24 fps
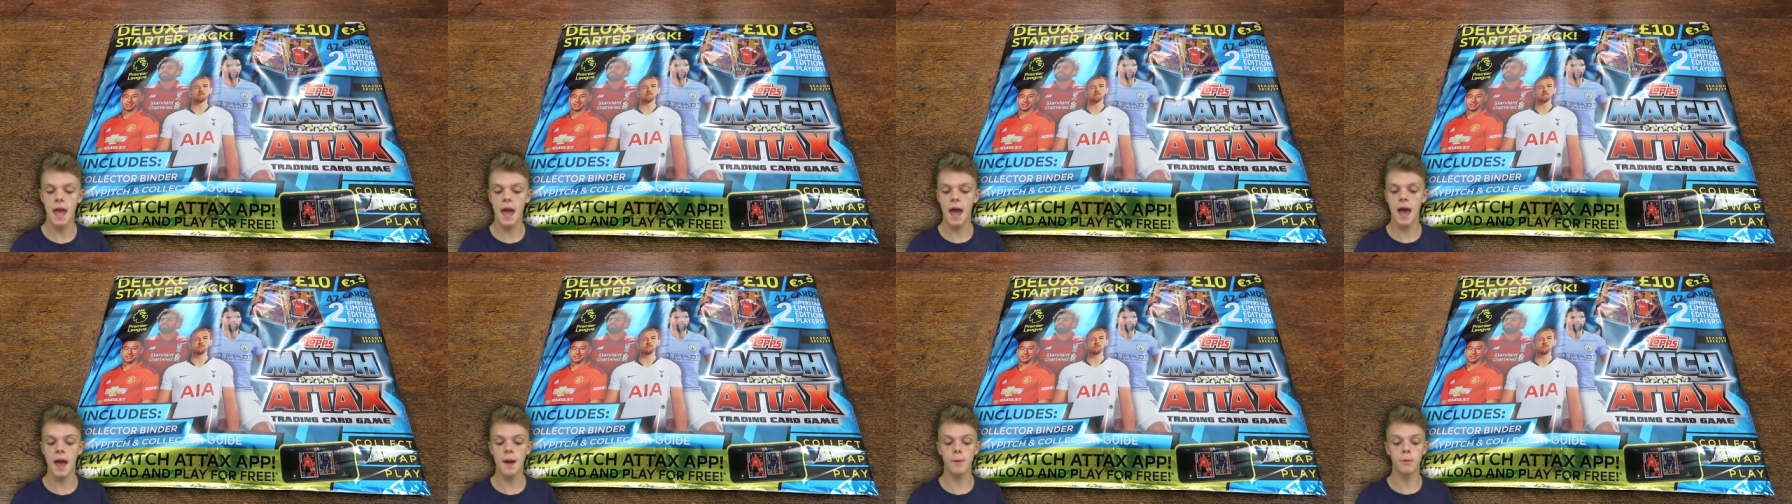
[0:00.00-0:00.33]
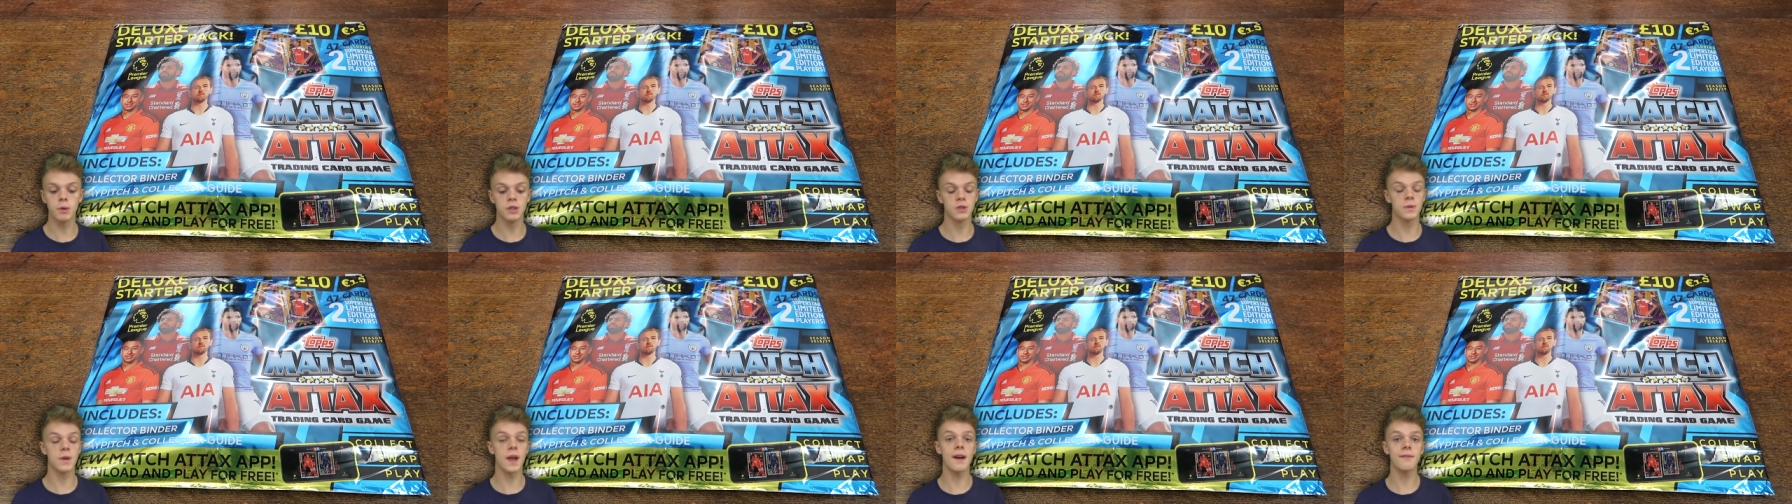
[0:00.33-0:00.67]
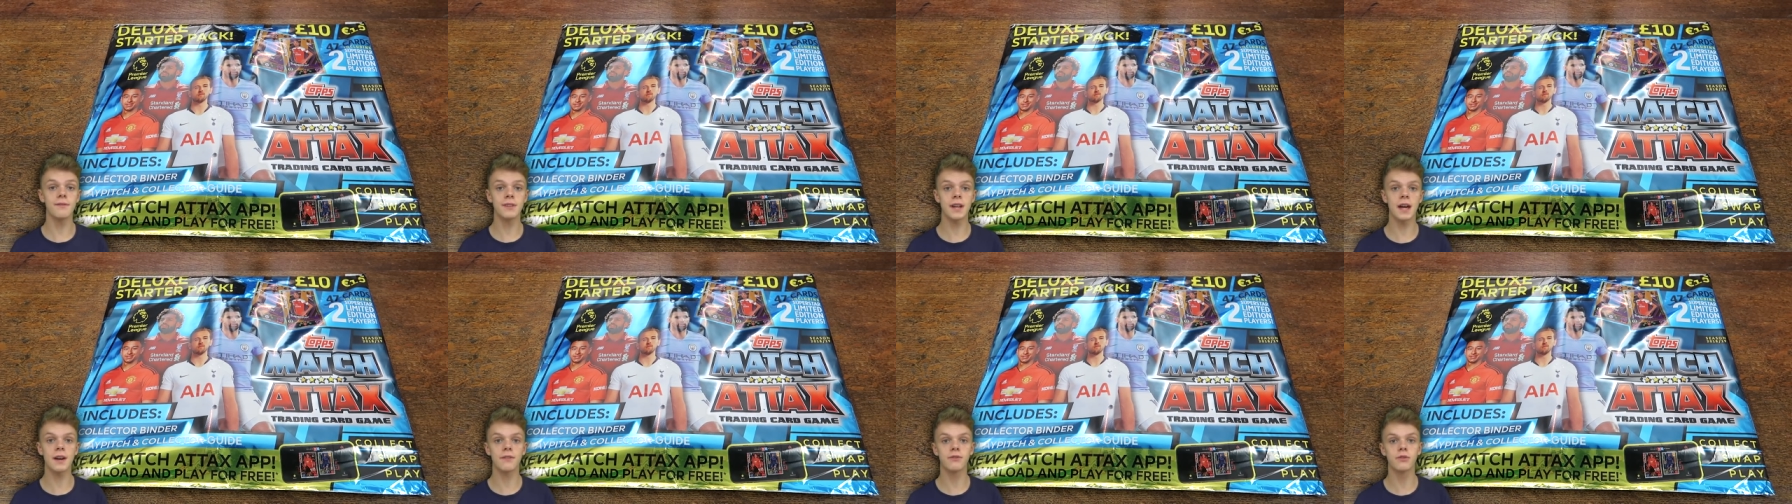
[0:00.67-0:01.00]
um, which we
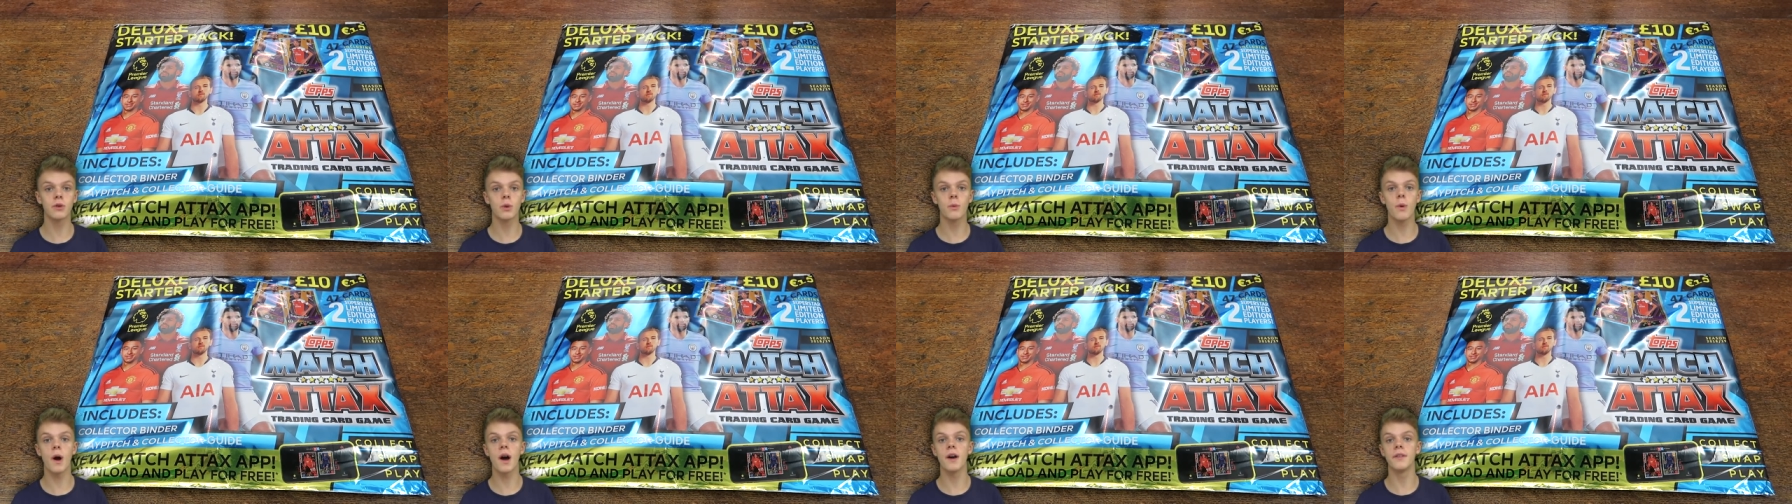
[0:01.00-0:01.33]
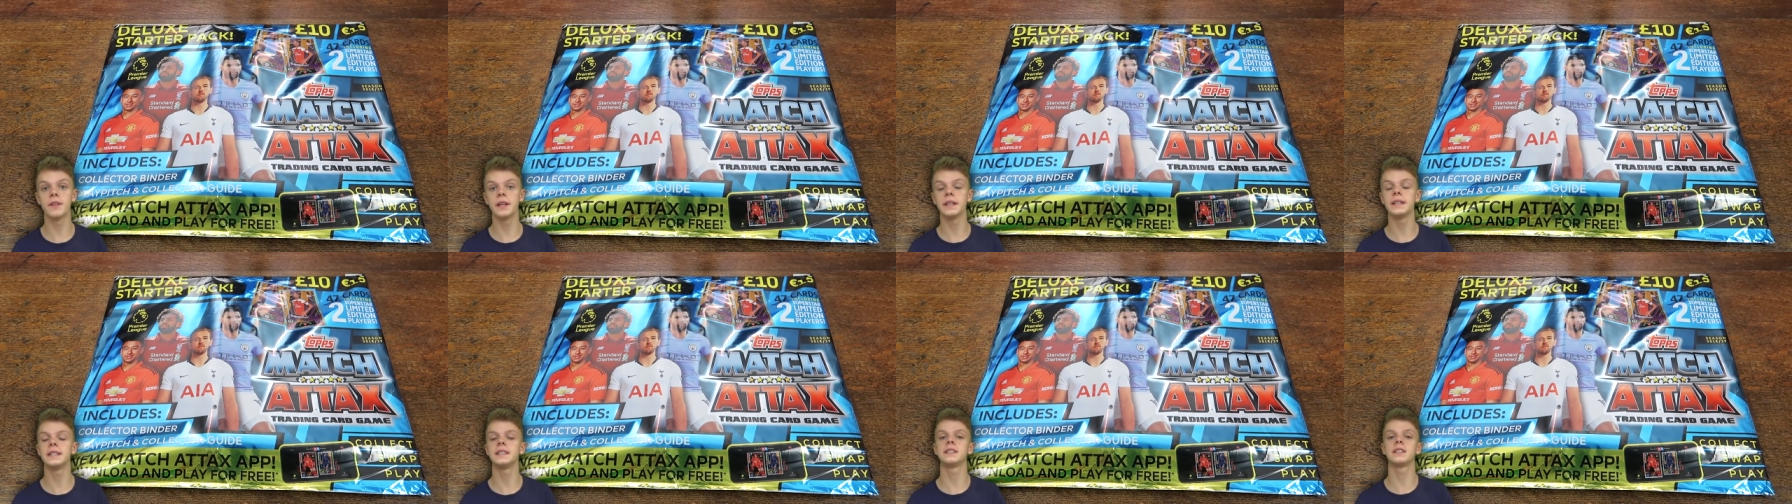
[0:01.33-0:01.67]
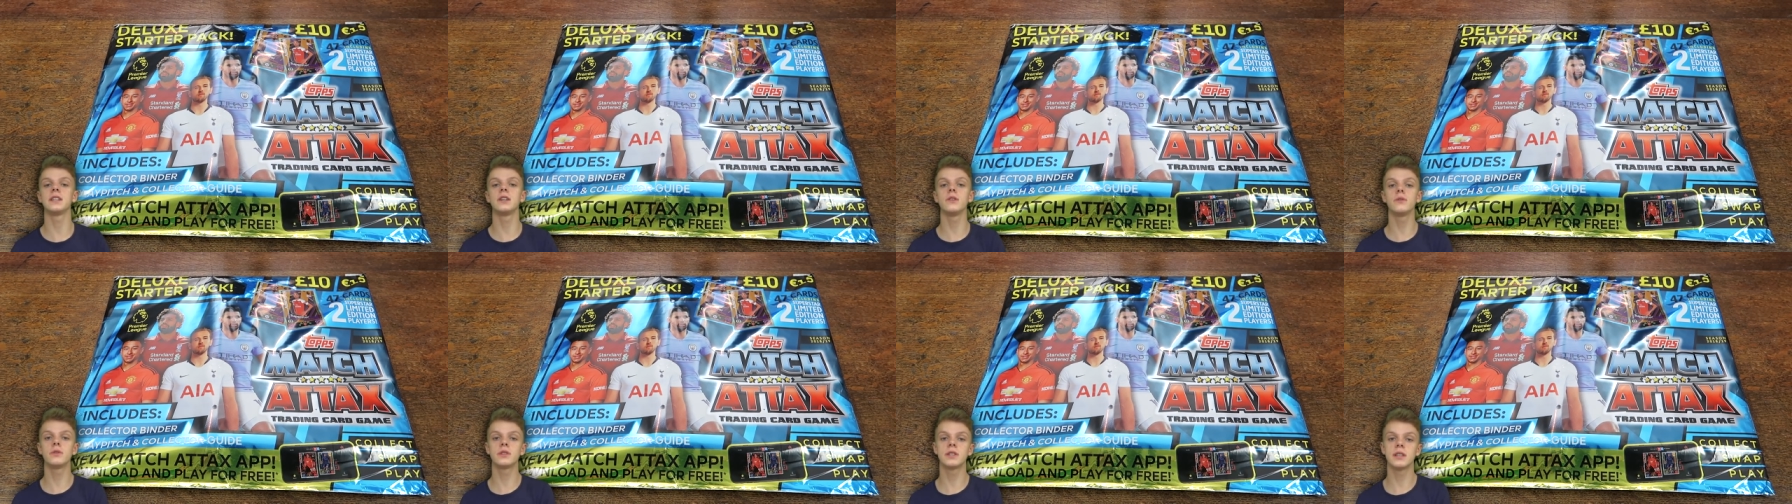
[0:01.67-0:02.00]
haven't had for a while they
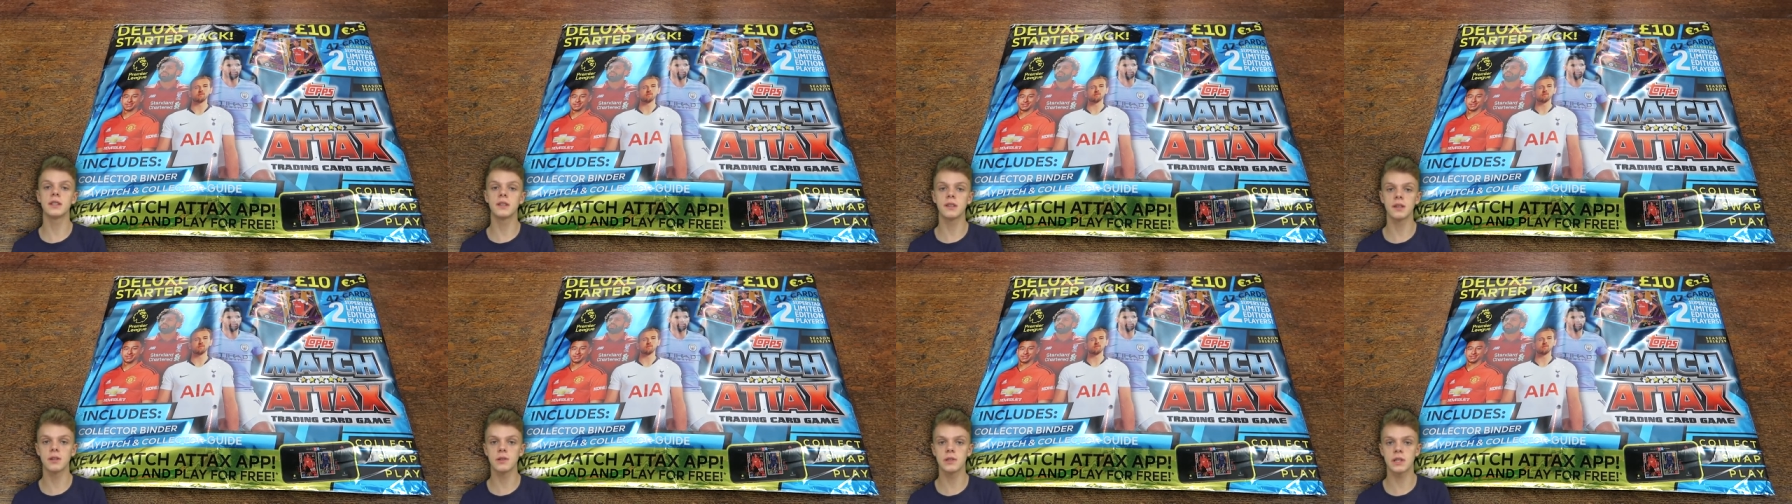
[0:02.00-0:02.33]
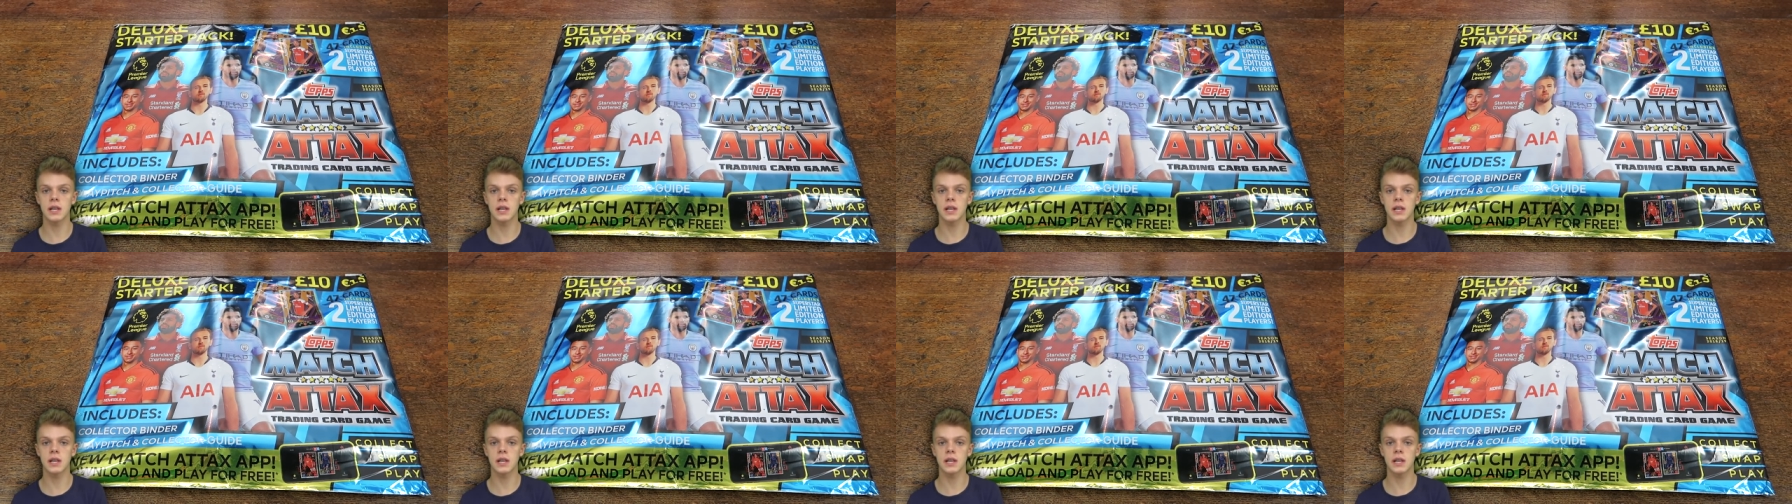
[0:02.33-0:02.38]
used to do